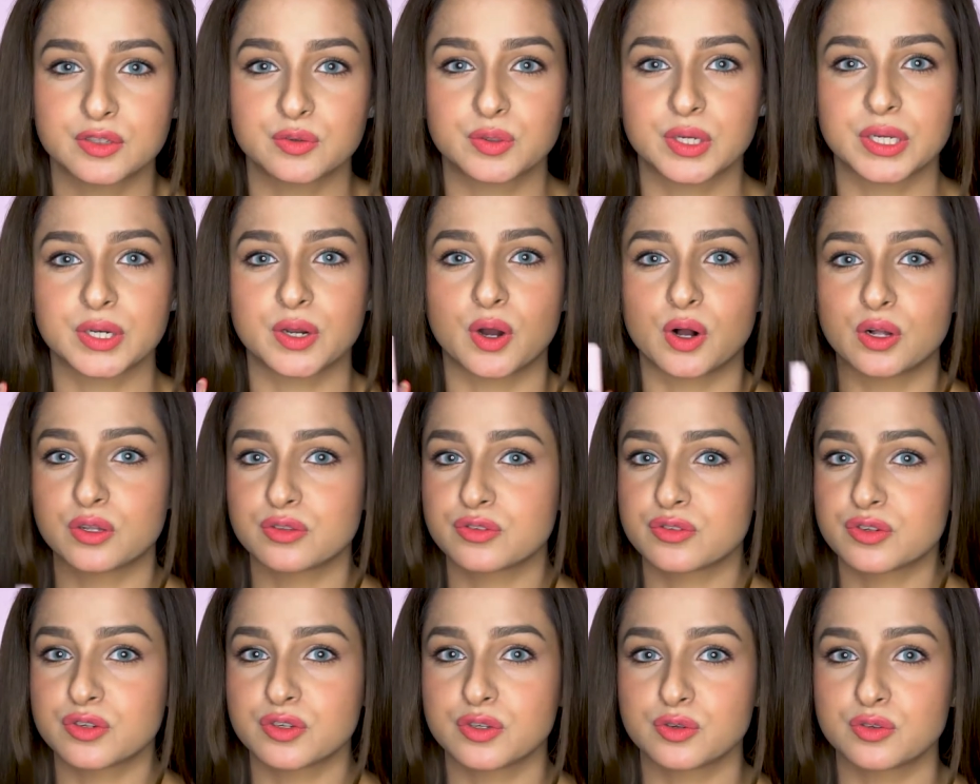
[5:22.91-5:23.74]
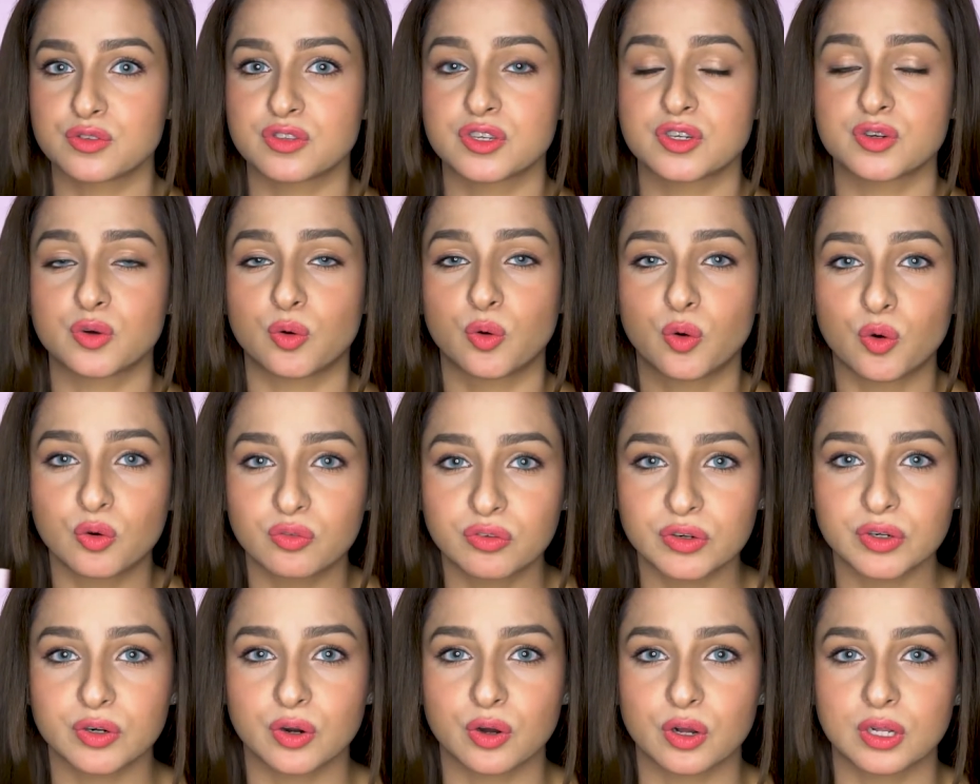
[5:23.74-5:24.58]
You can also use it
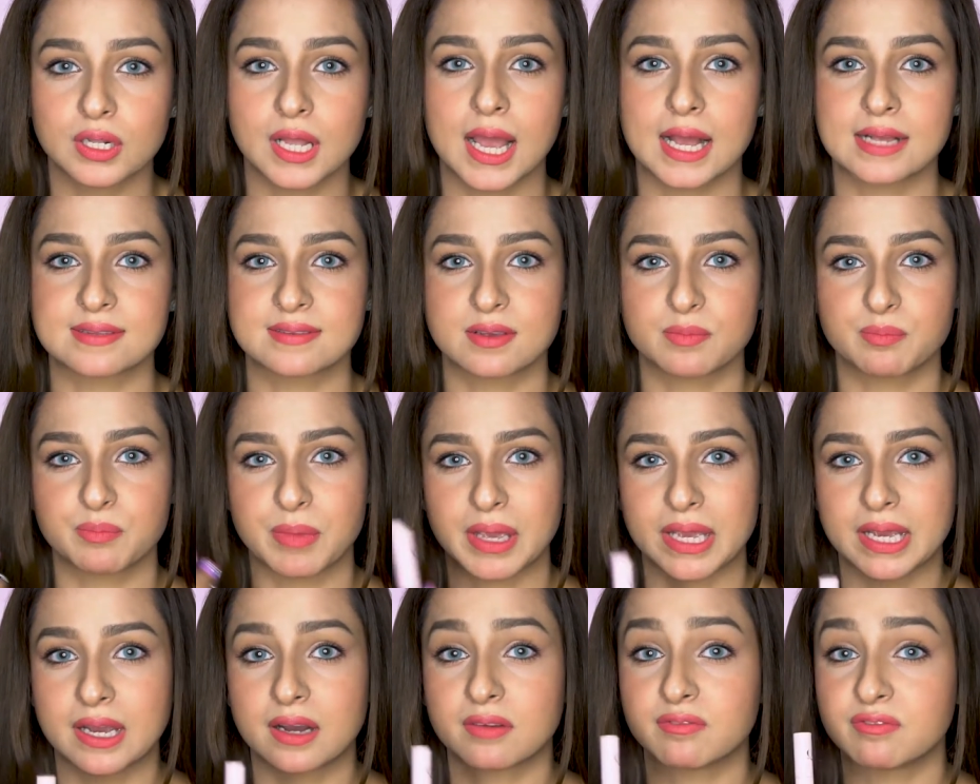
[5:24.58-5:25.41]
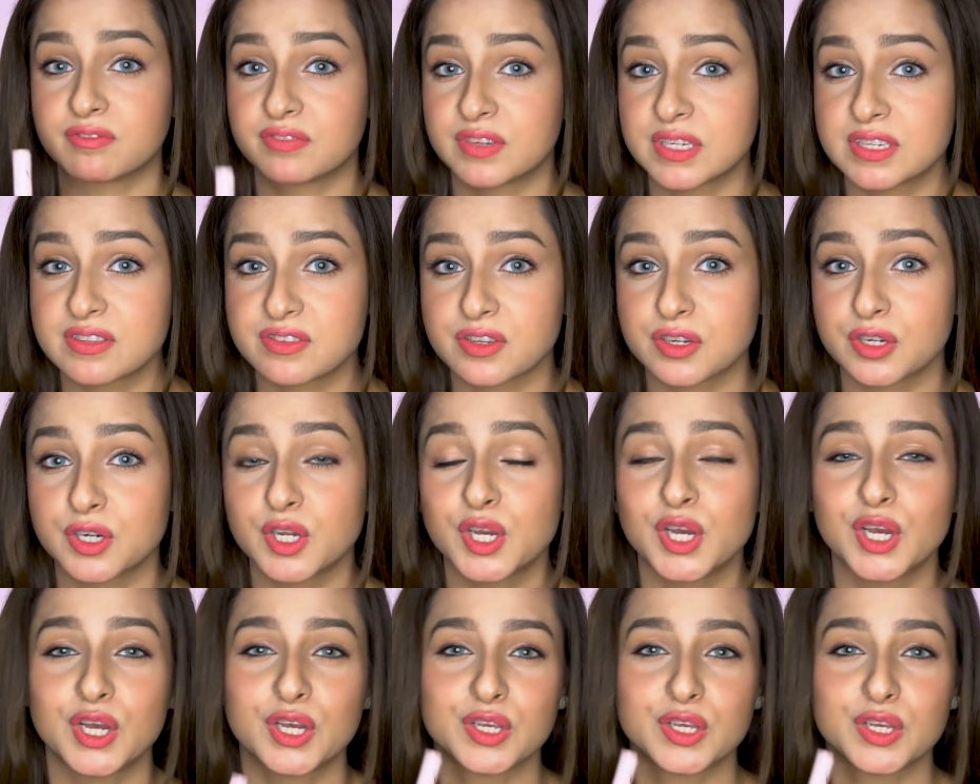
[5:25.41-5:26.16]
overall as a makeup fixer.